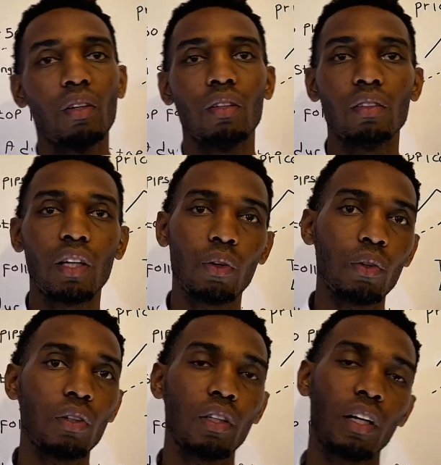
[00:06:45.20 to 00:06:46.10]
Now,
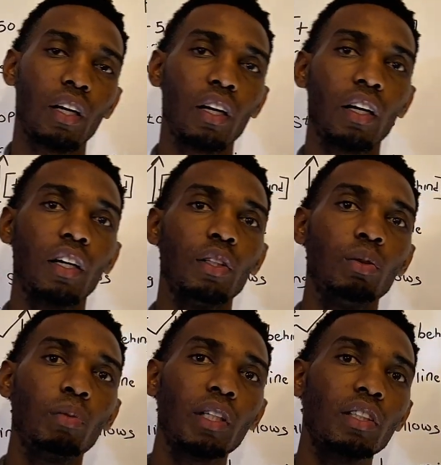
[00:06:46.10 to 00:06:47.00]

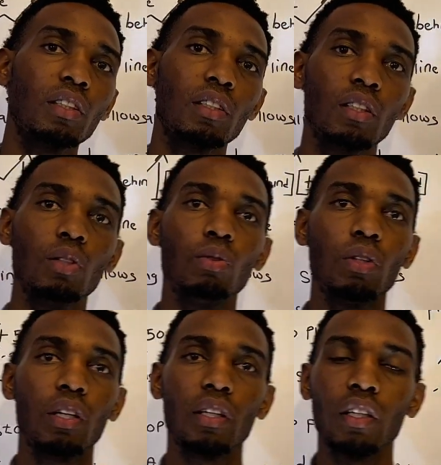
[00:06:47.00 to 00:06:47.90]
imagine you
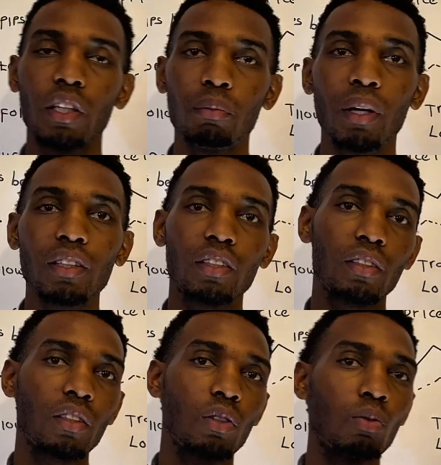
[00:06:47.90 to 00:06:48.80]

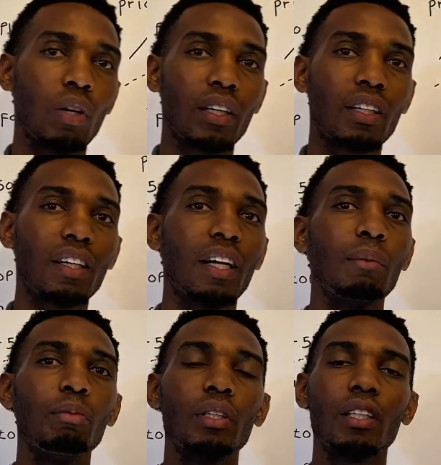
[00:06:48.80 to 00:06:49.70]
are
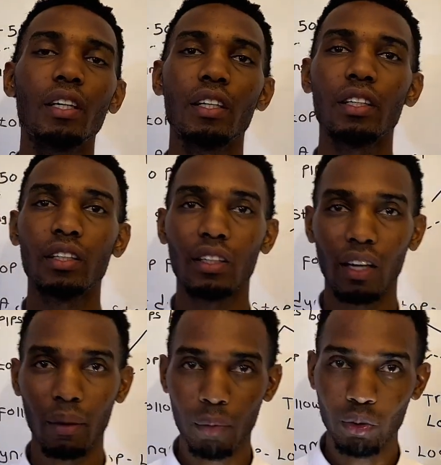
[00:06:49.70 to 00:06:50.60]
climbing
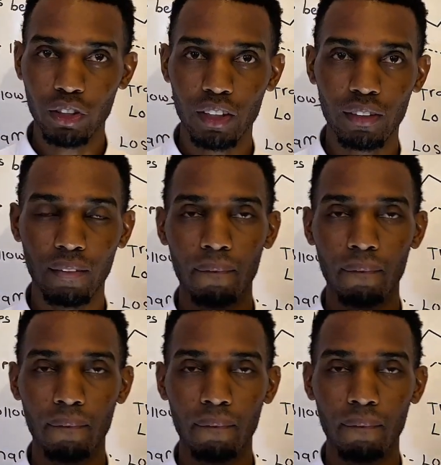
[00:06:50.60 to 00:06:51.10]
a mountain,